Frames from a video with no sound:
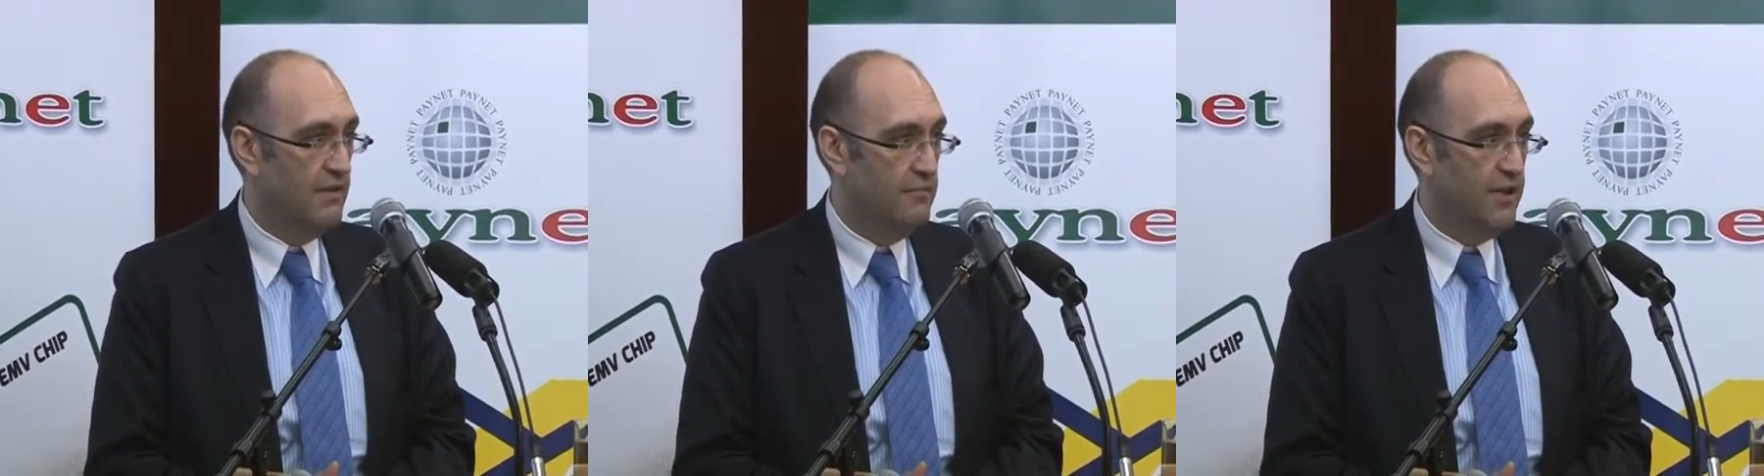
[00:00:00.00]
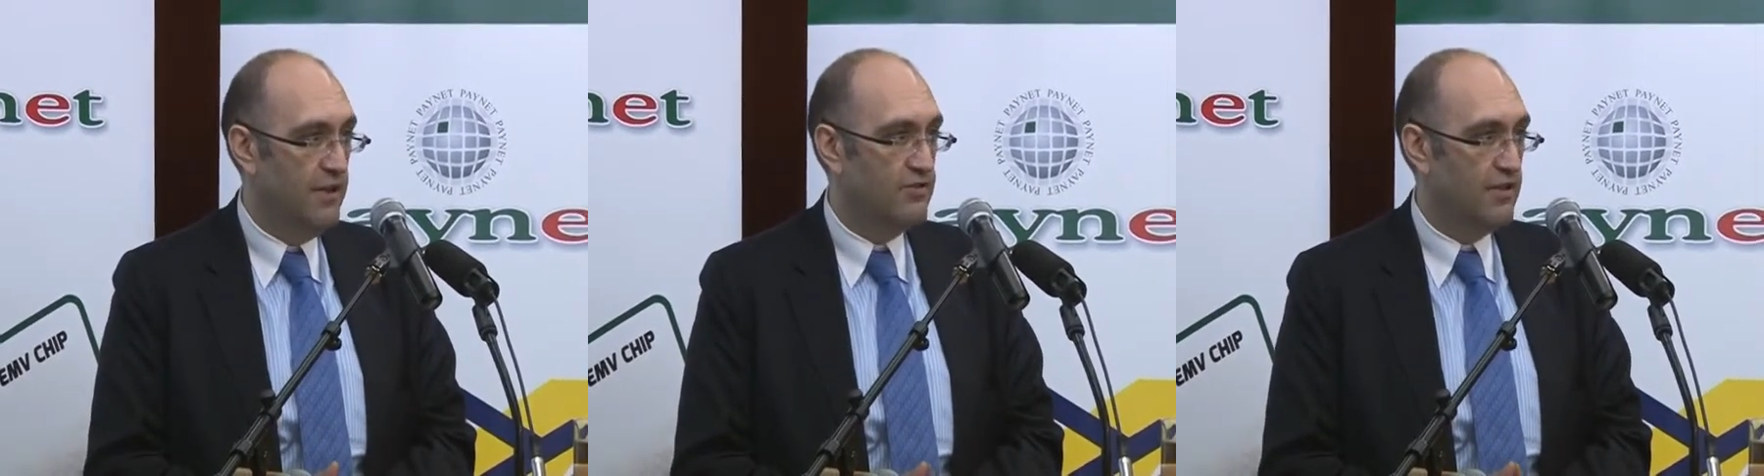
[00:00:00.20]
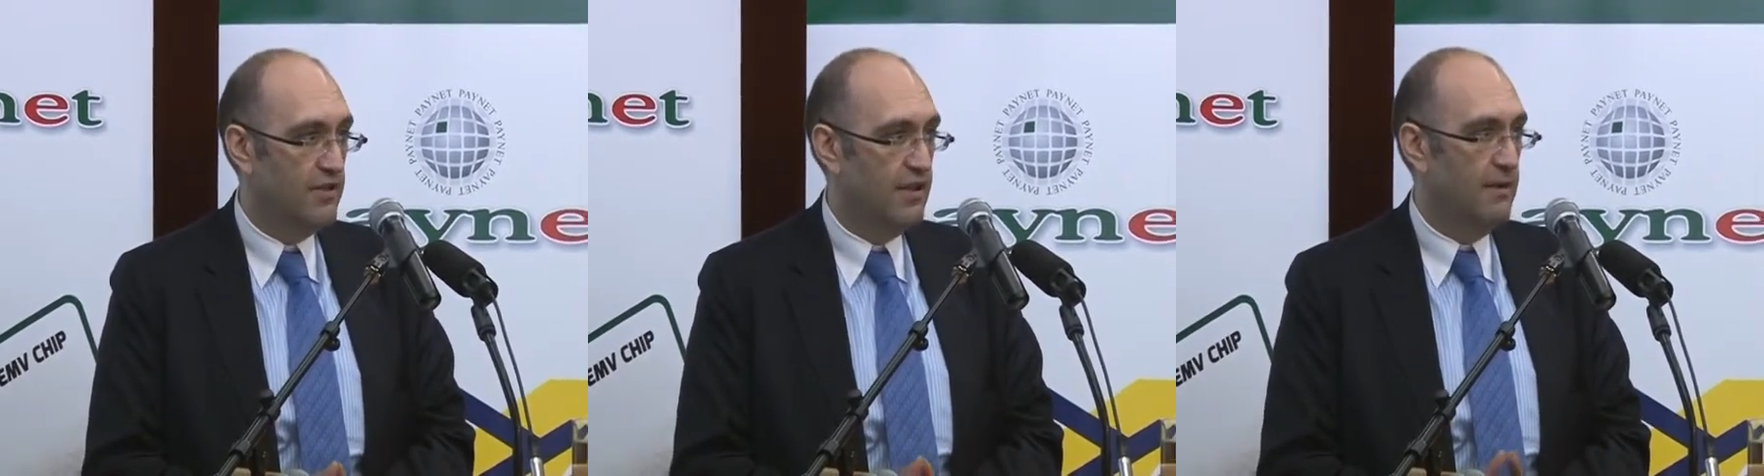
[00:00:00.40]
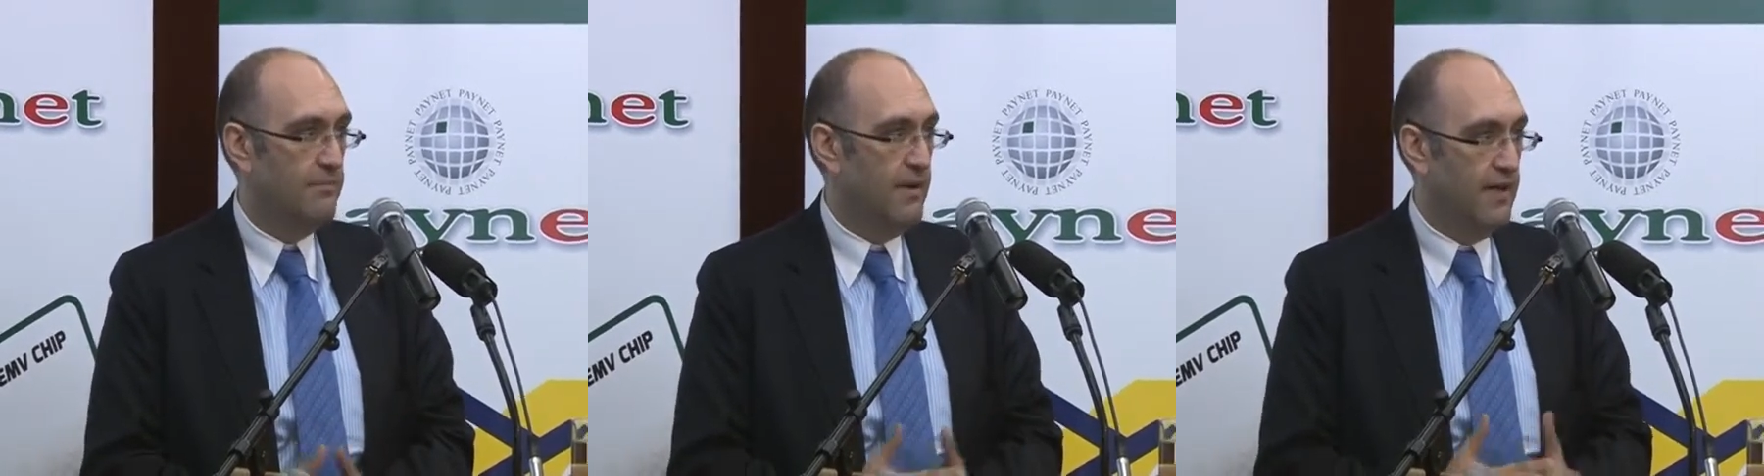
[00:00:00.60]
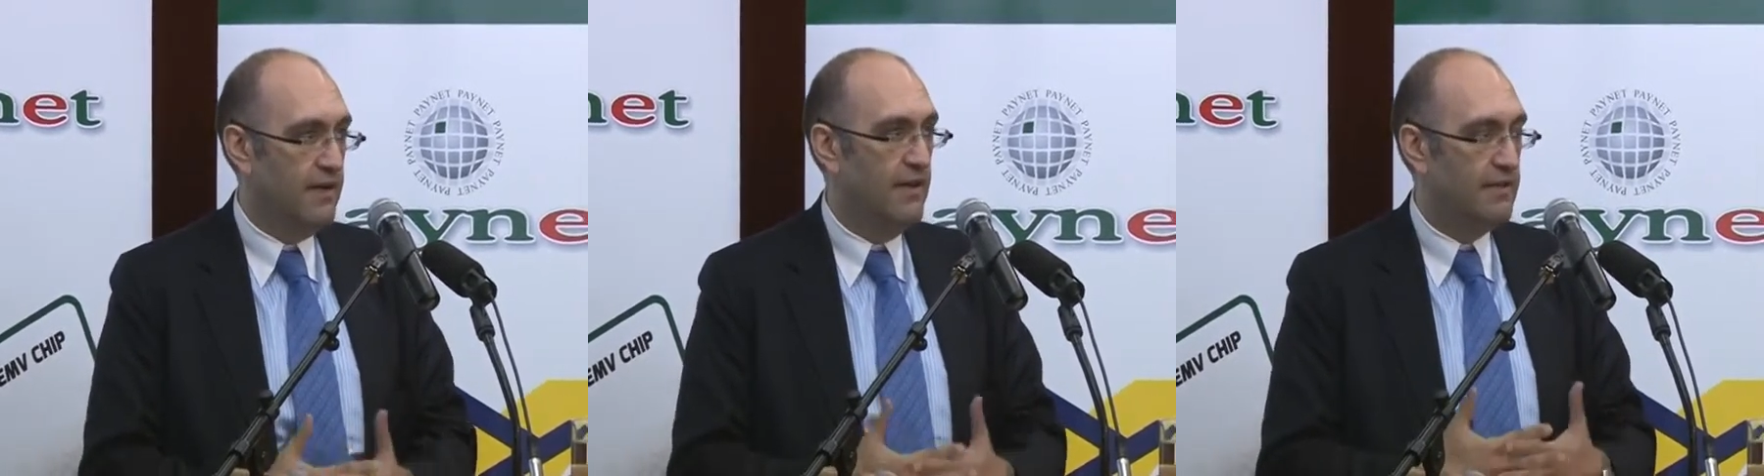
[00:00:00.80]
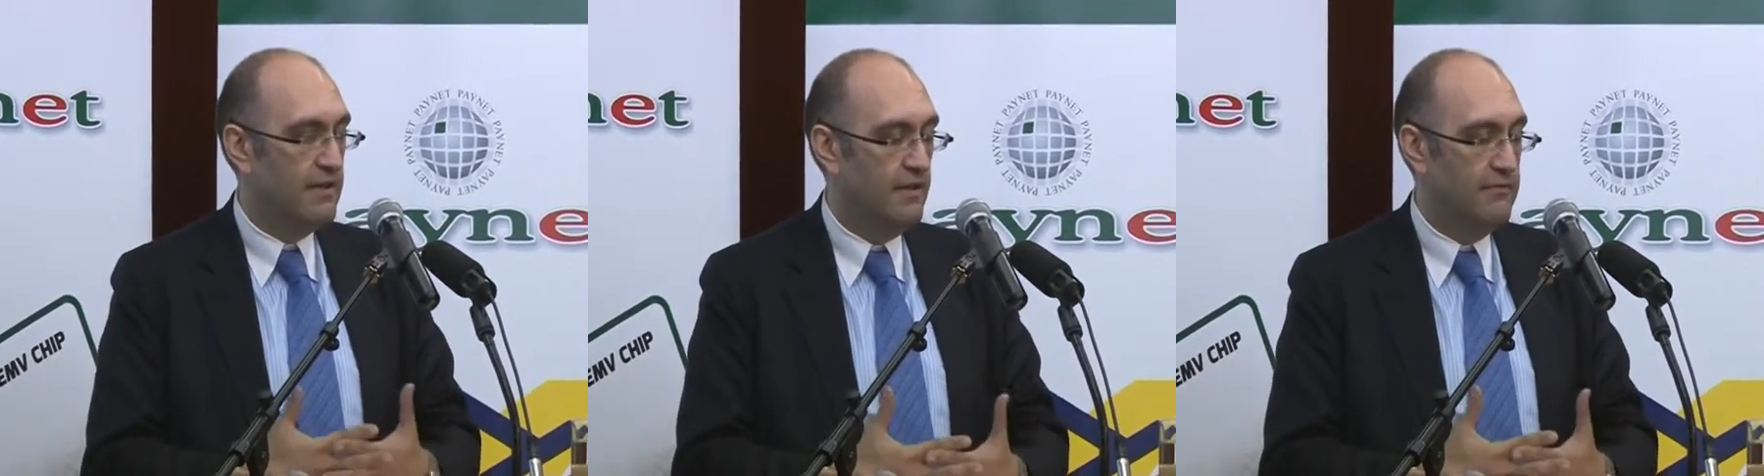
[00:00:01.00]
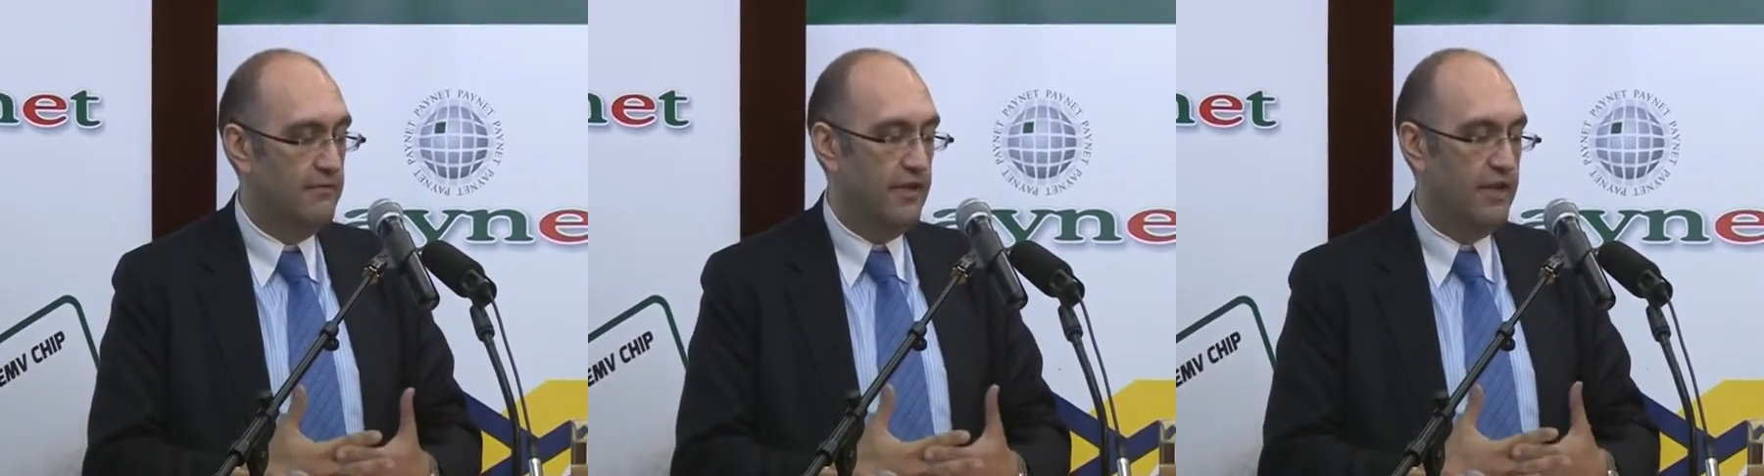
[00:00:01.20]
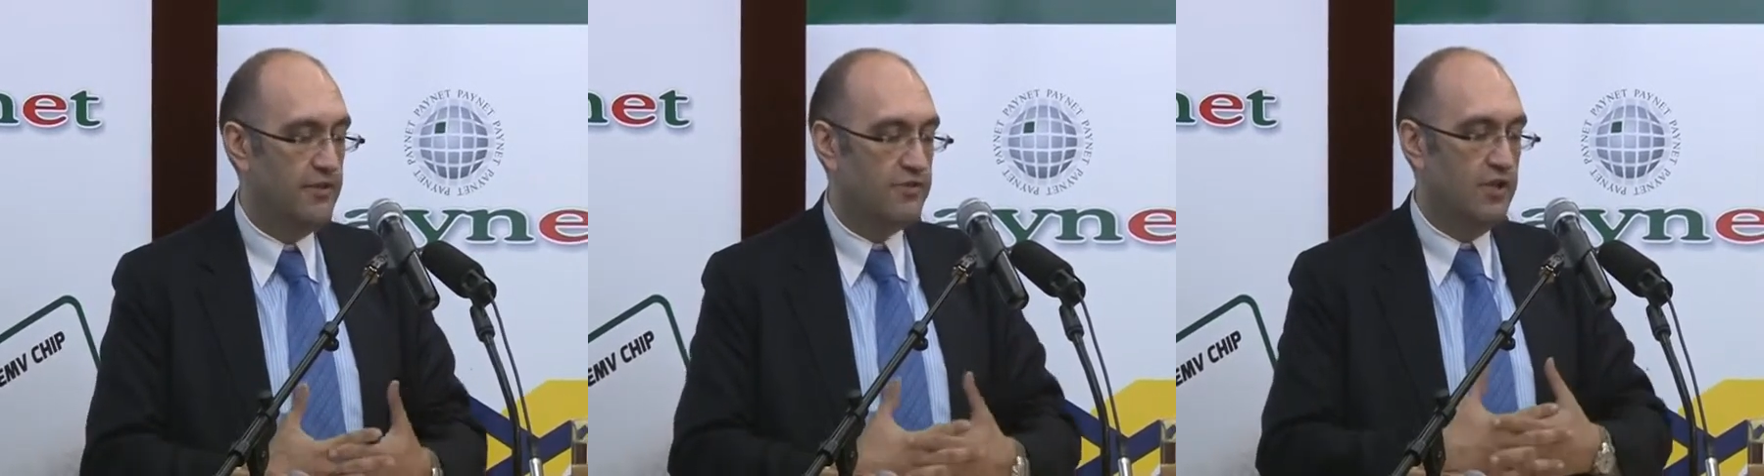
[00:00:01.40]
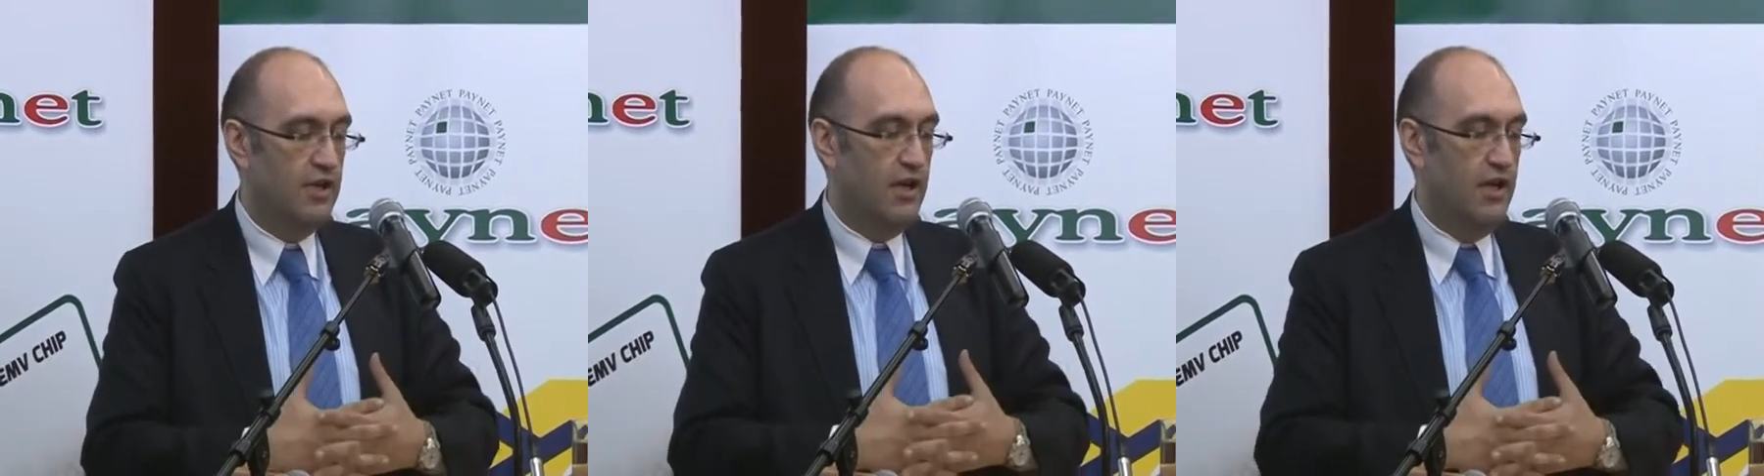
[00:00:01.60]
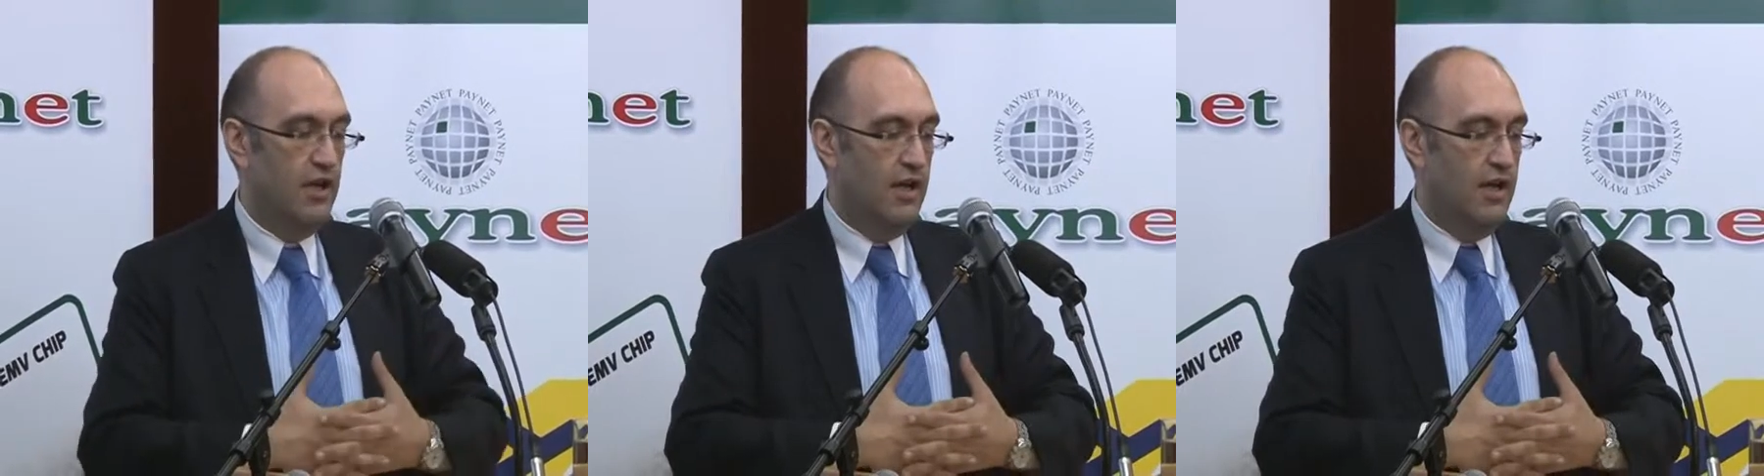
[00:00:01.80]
region that Paynet can reach